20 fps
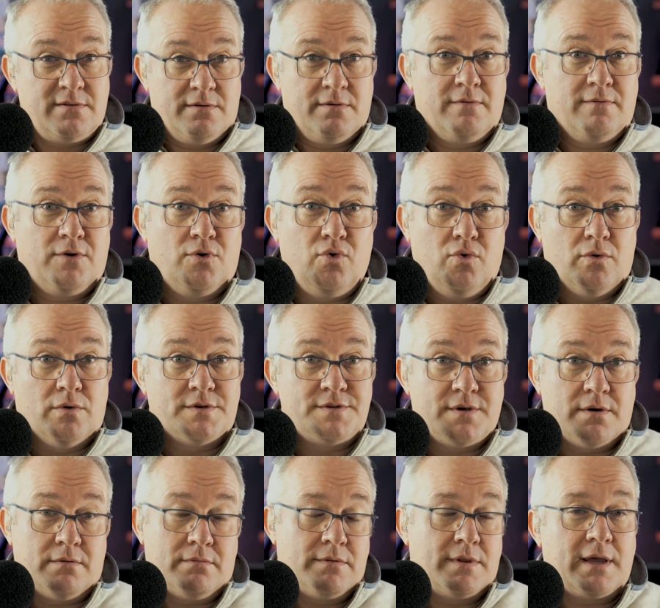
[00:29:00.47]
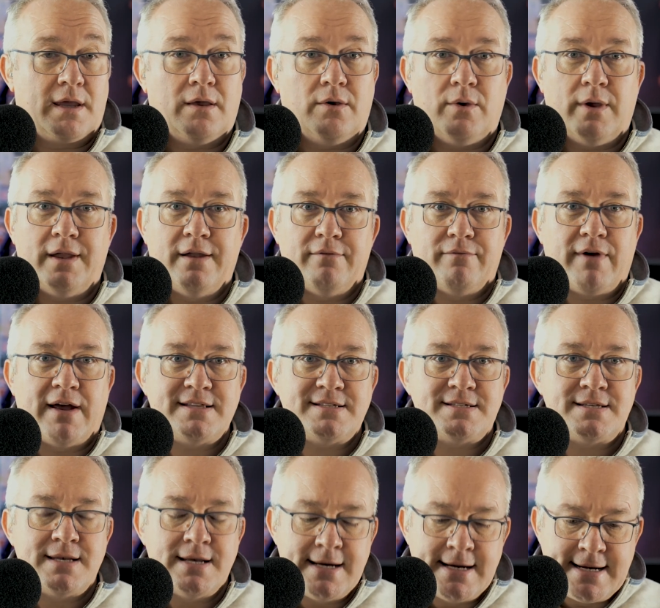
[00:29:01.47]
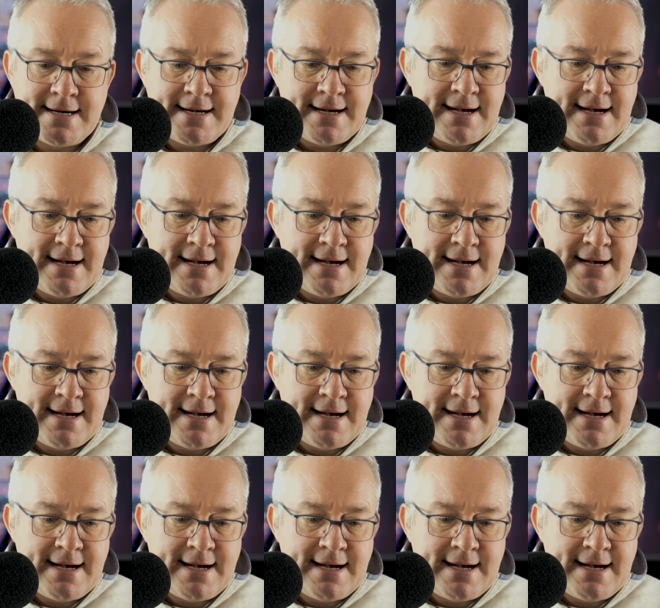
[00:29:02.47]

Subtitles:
is cool. So thank you in advance.